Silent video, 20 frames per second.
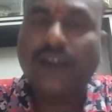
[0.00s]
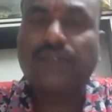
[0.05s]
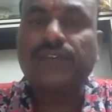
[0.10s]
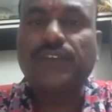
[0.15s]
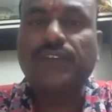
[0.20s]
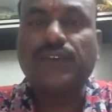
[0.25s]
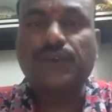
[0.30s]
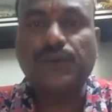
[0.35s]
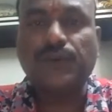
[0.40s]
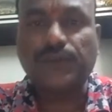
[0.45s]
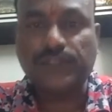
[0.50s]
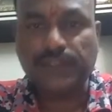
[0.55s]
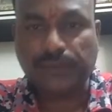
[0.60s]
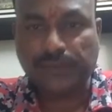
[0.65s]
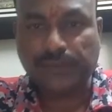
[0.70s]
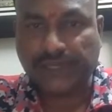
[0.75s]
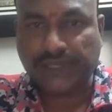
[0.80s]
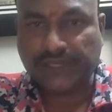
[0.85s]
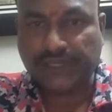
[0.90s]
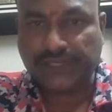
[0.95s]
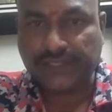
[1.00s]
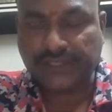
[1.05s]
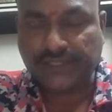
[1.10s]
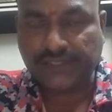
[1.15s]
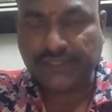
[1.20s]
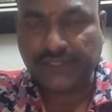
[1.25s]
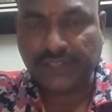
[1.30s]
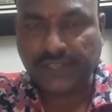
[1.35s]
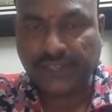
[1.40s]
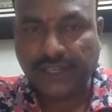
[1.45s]
of the tourism
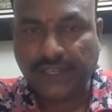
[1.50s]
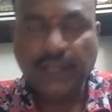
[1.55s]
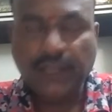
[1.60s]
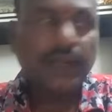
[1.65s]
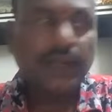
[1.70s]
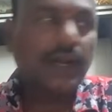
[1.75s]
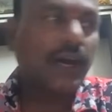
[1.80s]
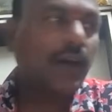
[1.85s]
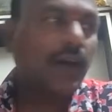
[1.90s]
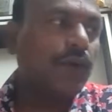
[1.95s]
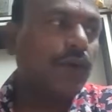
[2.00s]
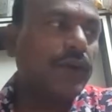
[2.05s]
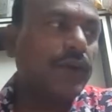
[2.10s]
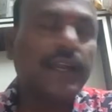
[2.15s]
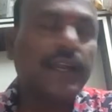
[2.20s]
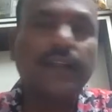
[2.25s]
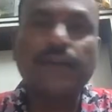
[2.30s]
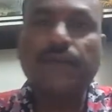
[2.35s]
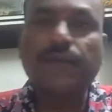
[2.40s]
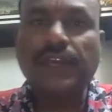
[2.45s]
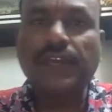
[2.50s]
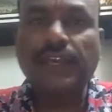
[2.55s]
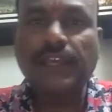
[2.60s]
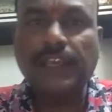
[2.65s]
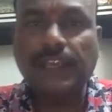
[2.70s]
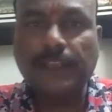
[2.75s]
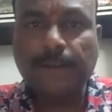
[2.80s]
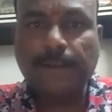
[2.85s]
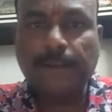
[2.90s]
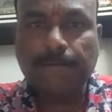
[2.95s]
industry, how can
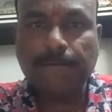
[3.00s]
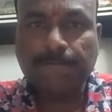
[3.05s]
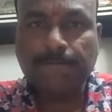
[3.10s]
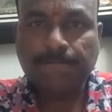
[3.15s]
we